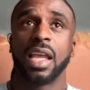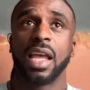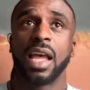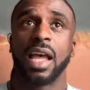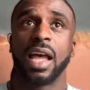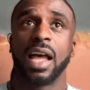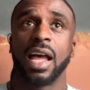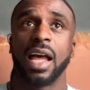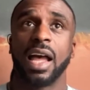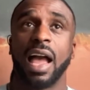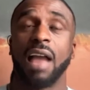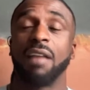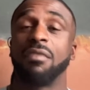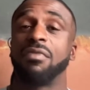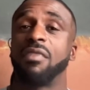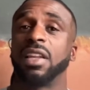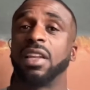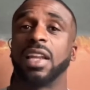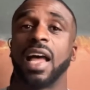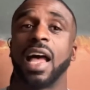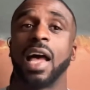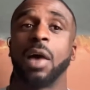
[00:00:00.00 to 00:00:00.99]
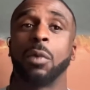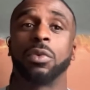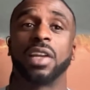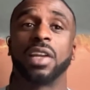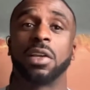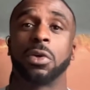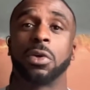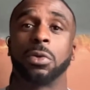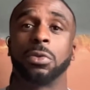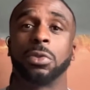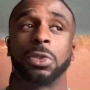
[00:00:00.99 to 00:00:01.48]
I find it odd when
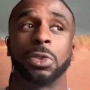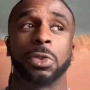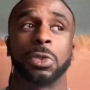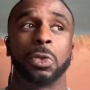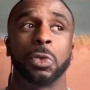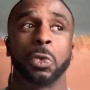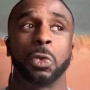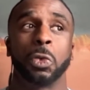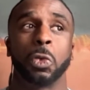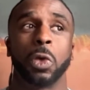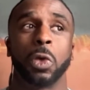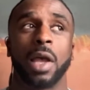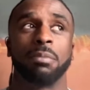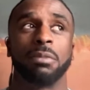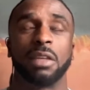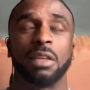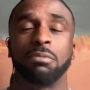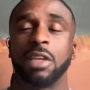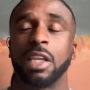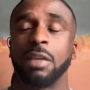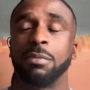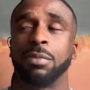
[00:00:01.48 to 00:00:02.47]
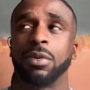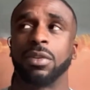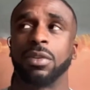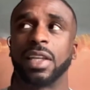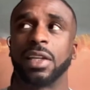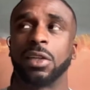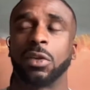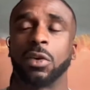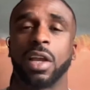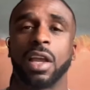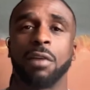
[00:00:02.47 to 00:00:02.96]
I meet people and they
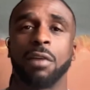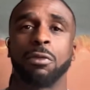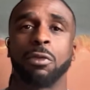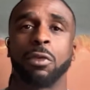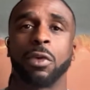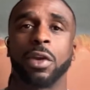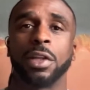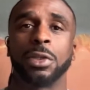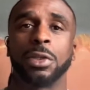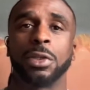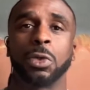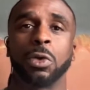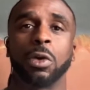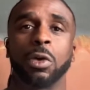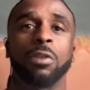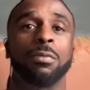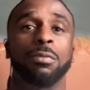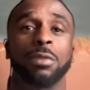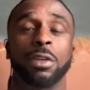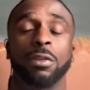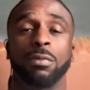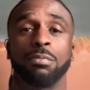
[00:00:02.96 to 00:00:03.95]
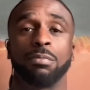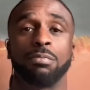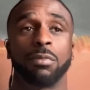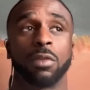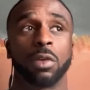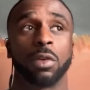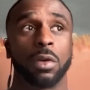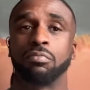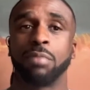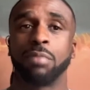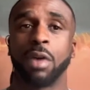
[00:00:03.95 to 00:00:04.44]
don't have friends who are from different
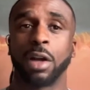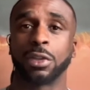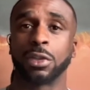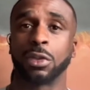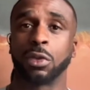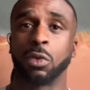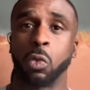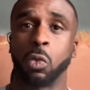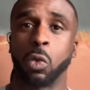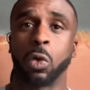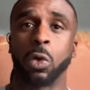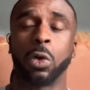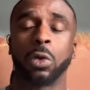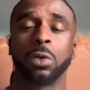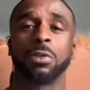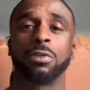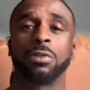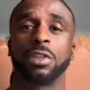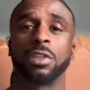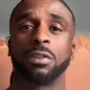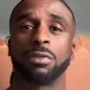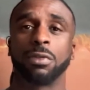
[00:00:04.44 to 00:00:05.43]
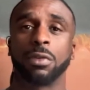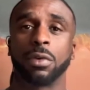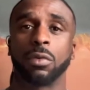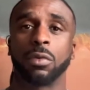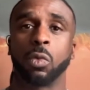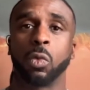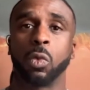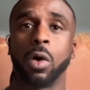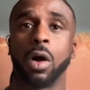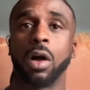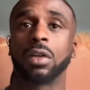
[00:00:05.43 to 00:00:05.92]
parts of the world or different
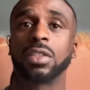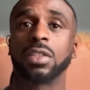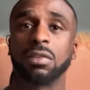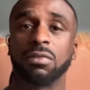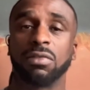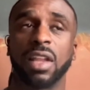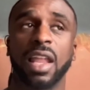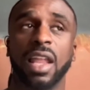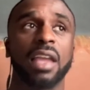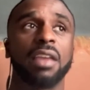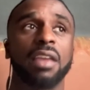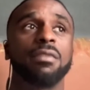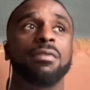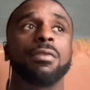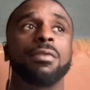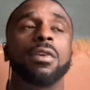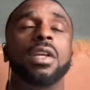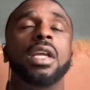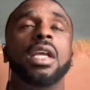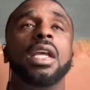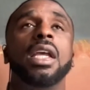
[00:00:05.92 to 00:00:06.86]
walks of life.